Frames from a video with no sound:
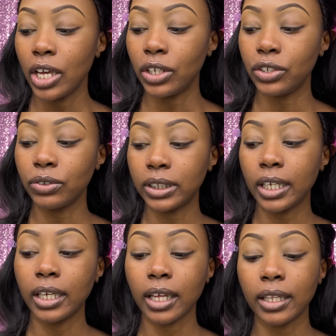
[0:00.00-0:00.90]

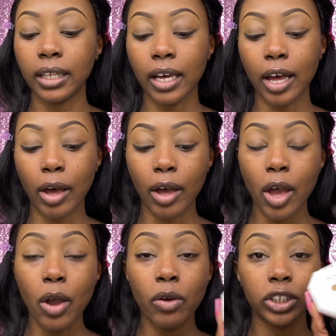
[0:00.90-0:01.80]
using the
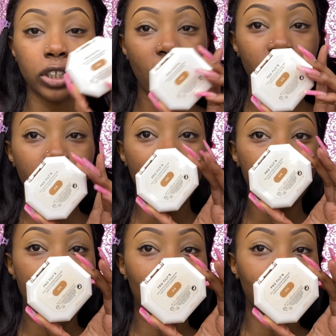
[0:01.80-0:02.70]
Soft Matte
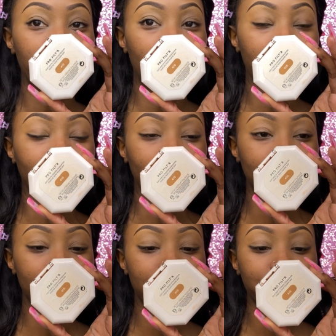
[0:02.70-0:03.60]
Powder Pro Filt'r,